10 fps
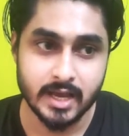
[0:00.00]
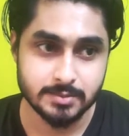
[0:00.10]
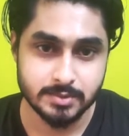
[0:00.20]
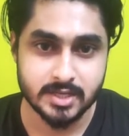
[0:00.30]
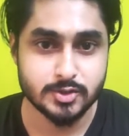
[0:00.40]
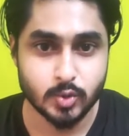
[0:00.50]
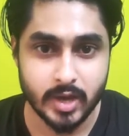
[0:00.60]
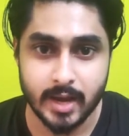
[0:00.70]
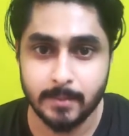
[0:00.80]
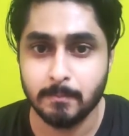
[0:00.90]
as much as you
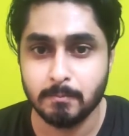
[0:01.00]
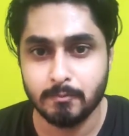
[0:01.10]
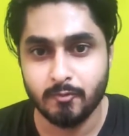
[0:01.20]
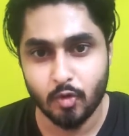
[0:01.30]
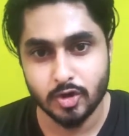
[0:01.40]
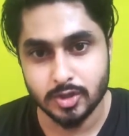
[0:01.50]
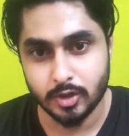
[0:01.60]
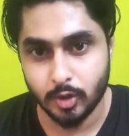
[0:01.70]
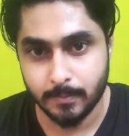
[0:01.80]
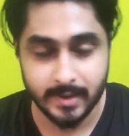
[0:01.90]
can. Focus
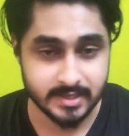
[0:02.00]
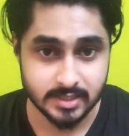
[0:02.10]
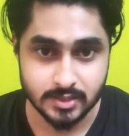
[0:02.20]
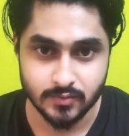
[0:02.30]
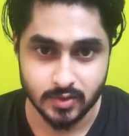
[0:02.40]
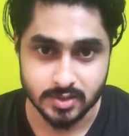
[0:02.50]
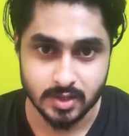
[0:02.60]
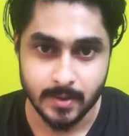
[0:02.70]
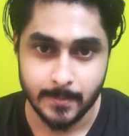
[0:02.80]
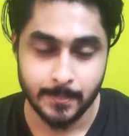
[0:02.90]
on your basics first.